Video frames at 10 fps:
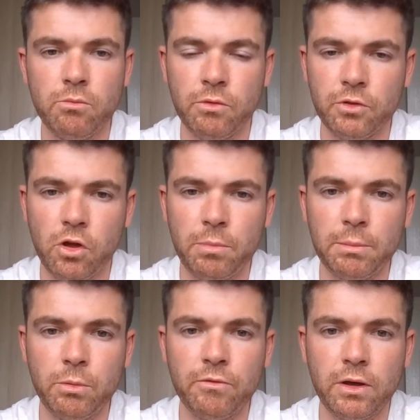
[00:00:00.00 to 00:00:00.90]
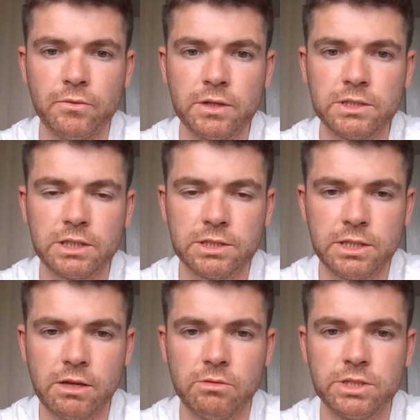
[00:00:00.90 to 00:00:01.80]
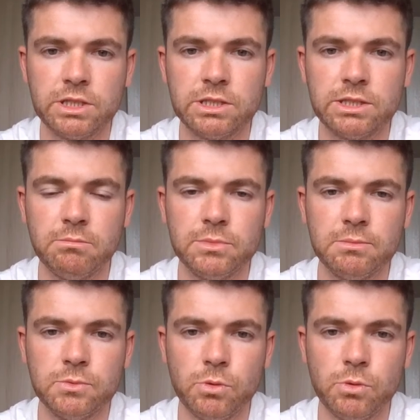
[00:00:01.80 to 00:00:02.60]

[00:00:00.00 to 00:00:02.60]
With a lot of people with health anxiety, symptoms